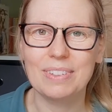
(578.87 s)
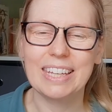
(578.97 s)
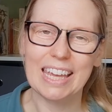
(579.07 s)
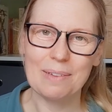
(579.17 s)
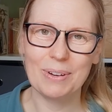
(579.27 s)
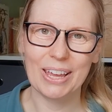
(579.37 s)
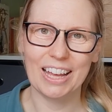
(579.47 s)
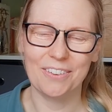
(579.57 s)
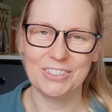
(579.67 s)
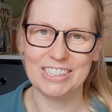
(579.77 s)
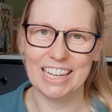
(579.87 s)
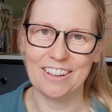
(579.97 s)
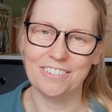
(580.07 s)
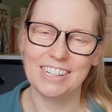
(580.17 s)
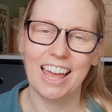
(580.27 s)
Keep looking after
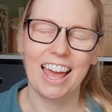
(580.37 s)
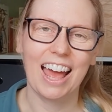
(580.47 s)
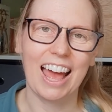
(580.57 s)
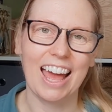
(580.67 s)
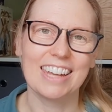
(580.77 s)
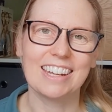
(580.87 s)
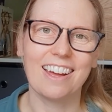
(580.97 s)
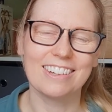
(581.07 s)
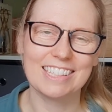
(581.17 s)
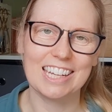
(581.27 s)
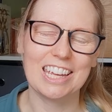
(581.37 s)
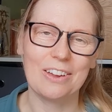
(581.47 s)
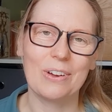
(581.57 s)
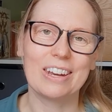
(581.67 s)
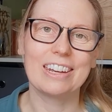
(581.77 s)
yourselves, and I'll
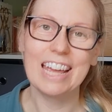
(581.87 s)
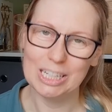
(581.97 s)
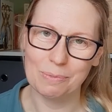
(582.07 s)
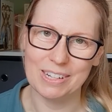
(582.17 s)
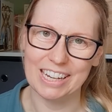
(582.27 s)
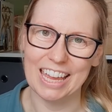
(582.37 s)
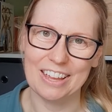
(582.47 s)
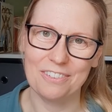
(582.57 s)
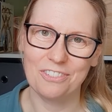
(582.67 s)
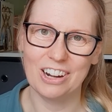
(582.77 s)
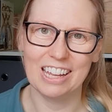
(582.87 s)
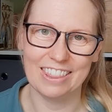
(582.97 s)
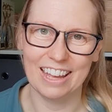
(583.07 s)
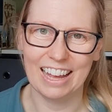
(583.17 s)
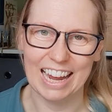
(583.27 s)
see you next Monday for
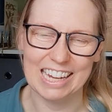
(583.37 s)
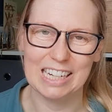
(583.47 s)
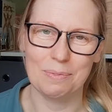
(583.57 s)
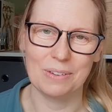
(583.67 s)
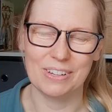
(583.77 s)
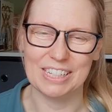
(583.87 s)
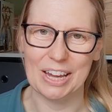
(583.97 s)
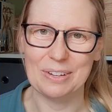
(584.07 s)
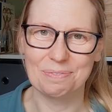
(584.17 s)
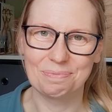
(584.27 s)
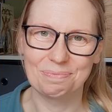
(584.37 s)
another academic video.